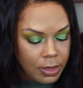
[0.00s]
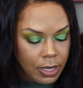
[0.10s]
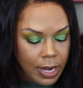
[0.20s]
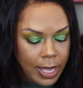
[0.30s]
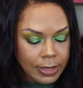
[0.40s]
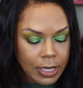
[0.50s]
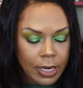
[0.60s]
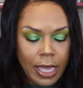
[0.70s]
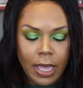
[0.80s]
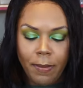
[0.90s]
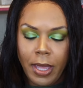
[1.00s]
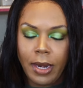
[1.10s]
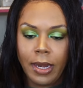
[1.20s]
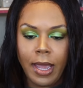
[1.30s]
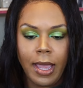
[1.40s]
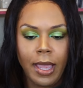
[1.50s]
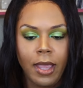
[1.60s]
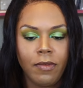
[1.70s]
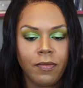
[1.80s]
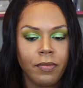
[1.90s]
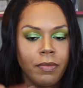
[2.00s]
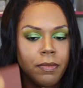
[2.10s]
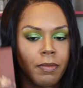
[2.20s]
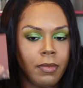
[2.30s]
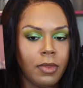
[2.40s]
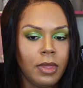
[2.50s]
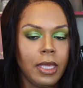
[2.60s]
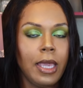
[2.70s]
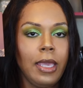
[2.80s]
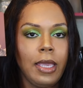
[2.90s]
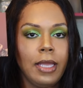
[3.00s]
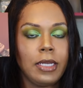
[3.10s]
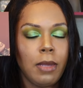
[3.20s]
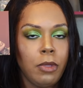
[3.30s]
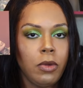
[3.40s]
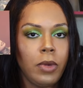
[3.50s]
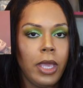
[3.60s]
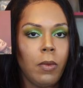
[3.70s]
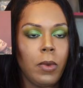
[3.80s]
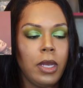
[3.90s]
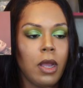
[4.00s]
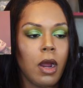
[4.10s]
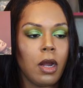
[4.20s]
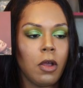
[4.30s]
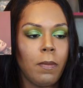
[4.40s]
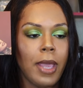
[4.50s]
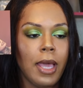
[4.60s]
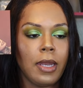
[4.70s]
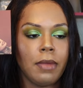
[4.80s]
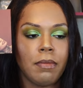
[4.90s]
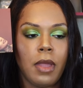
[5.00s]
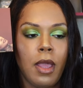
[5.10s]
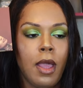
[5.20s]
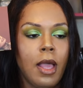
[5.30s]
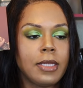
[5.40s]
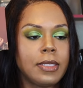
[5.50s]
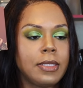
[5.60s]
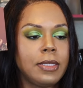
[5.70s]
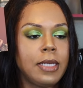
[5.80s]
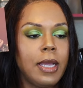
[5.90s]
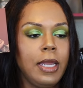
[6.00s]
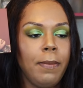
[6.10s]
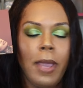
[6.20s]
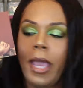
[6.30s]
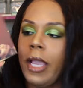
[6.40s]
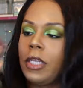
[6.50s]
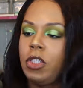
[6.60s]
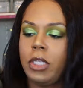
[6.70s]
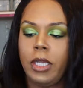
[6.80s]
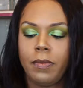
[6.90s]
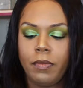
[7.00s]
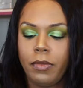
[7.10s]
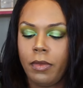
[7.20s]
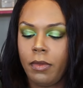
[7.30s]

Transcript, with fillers: The last collab palette I have, the KKW and Winnie Harlow palette. Stunning packaging,